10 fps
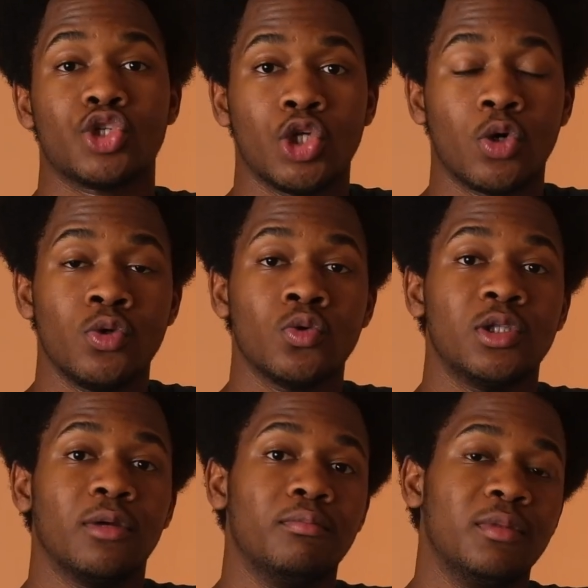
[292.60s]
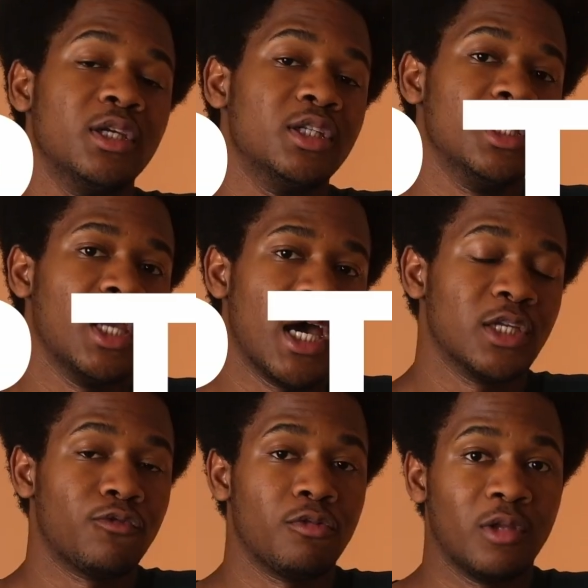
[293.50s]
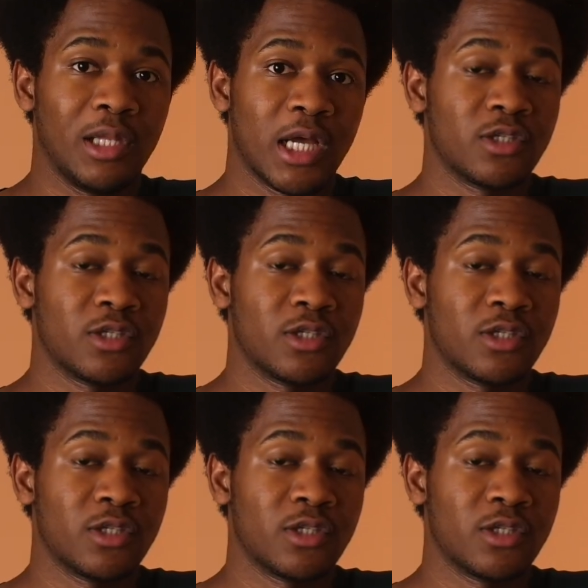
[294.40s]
to talk in front of the camera.